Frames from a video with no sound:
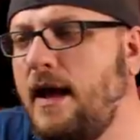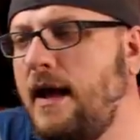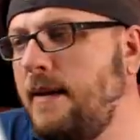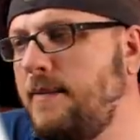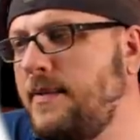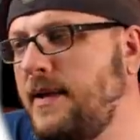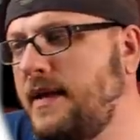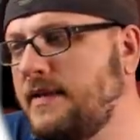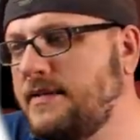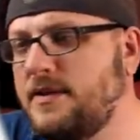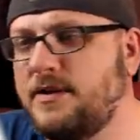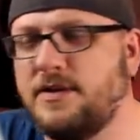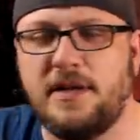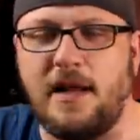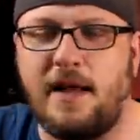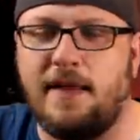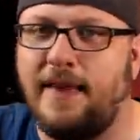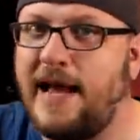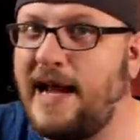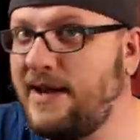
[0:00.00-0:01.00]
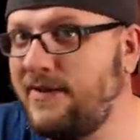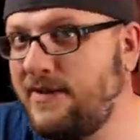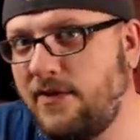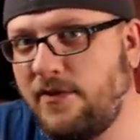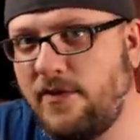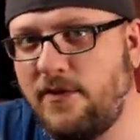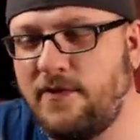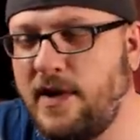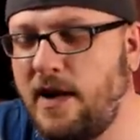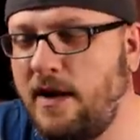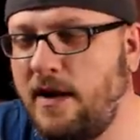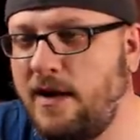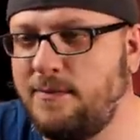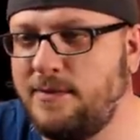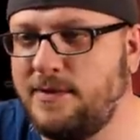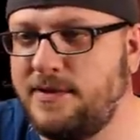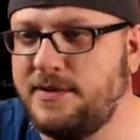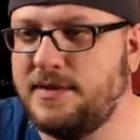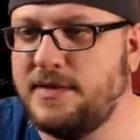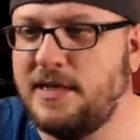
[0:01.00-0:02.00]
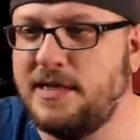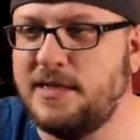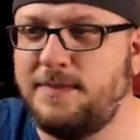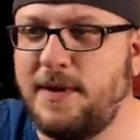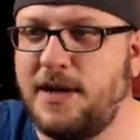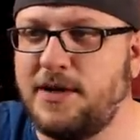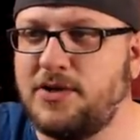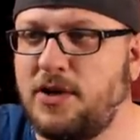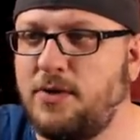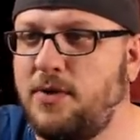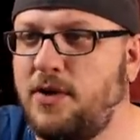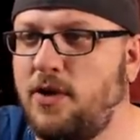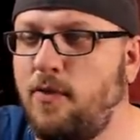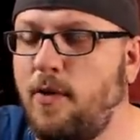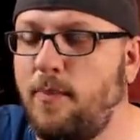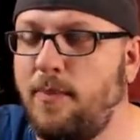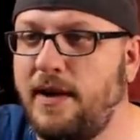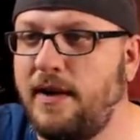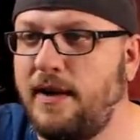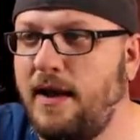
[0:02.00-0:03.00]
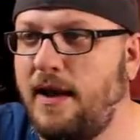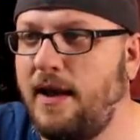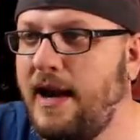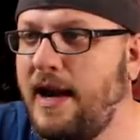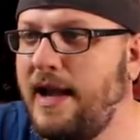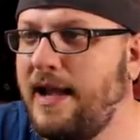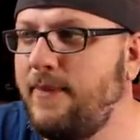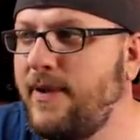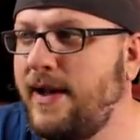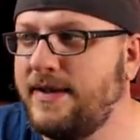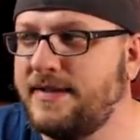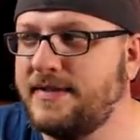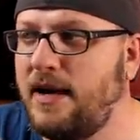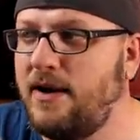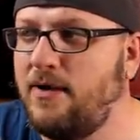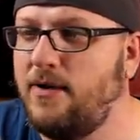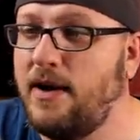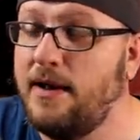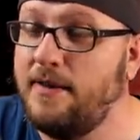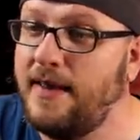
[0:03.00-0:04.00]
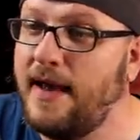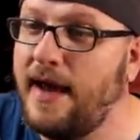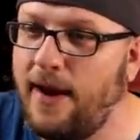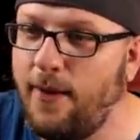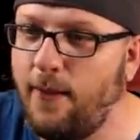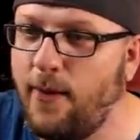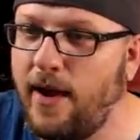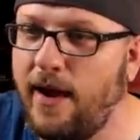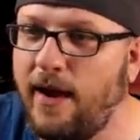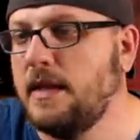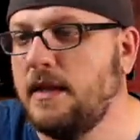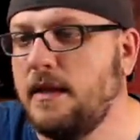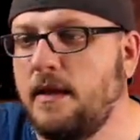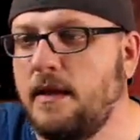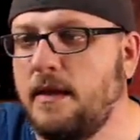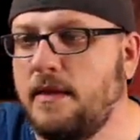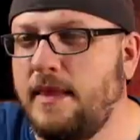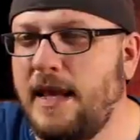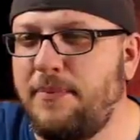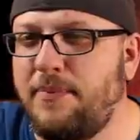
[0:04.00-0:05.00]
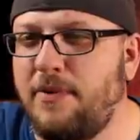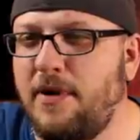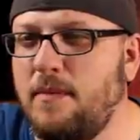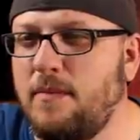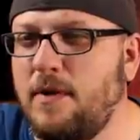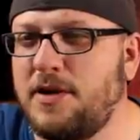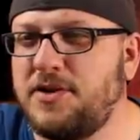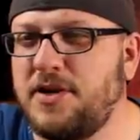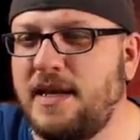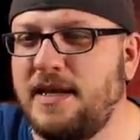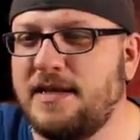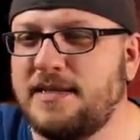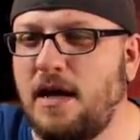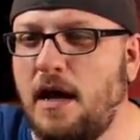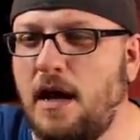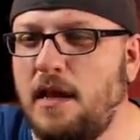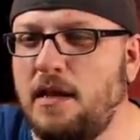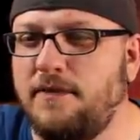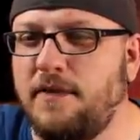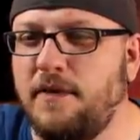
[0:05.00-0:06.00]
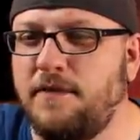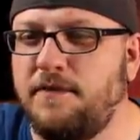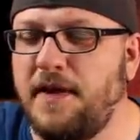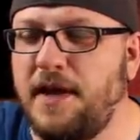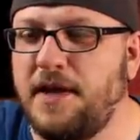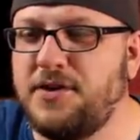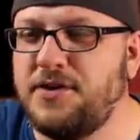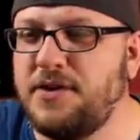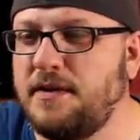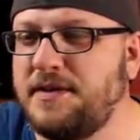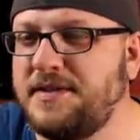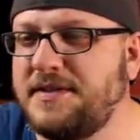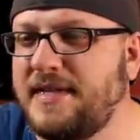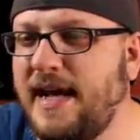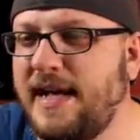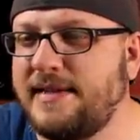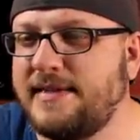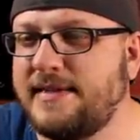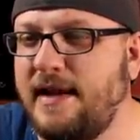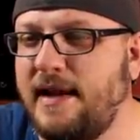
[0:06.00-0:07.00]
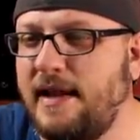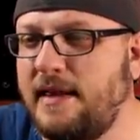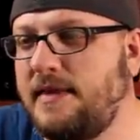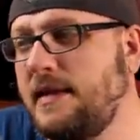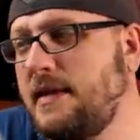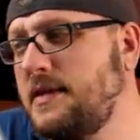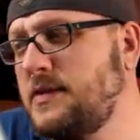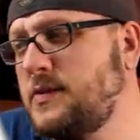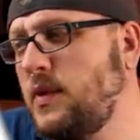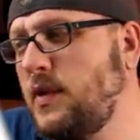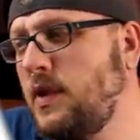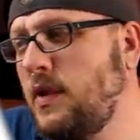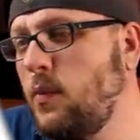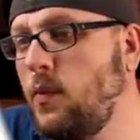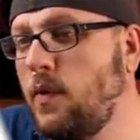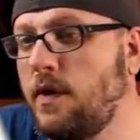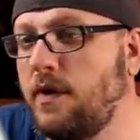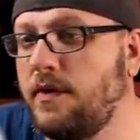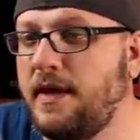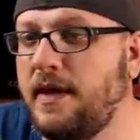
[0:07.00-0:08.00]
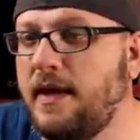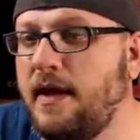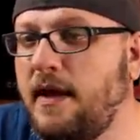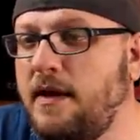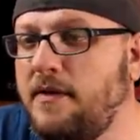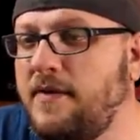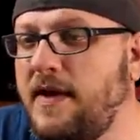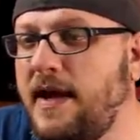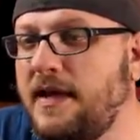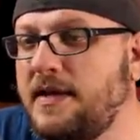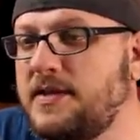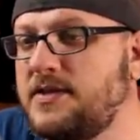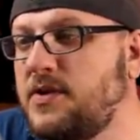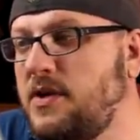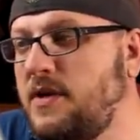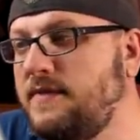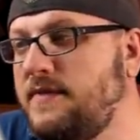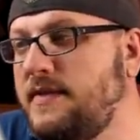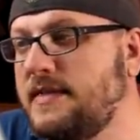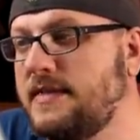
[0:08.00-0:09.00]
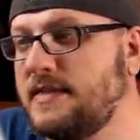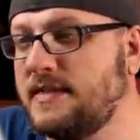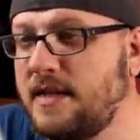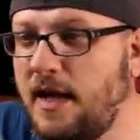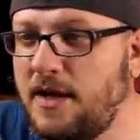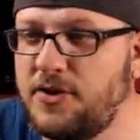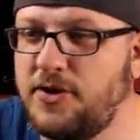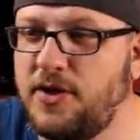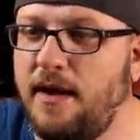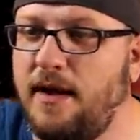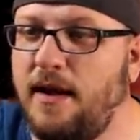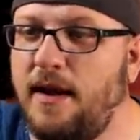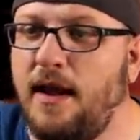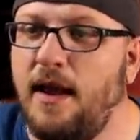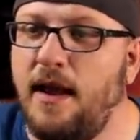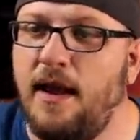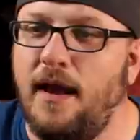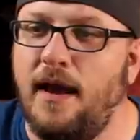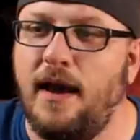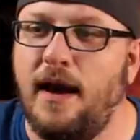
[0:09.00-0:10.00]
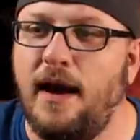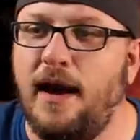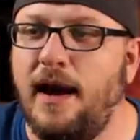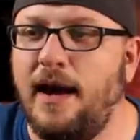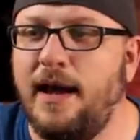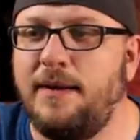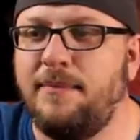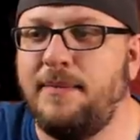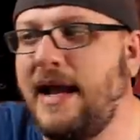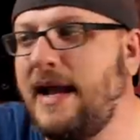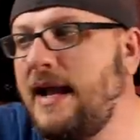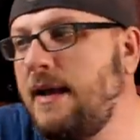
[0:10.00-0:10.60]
because there's a lot of different variables, especially when you're ripping 80 miles an hour down the highway. That pretty much is all of the feature sets that I think is really worthy of any sort of discussion. In my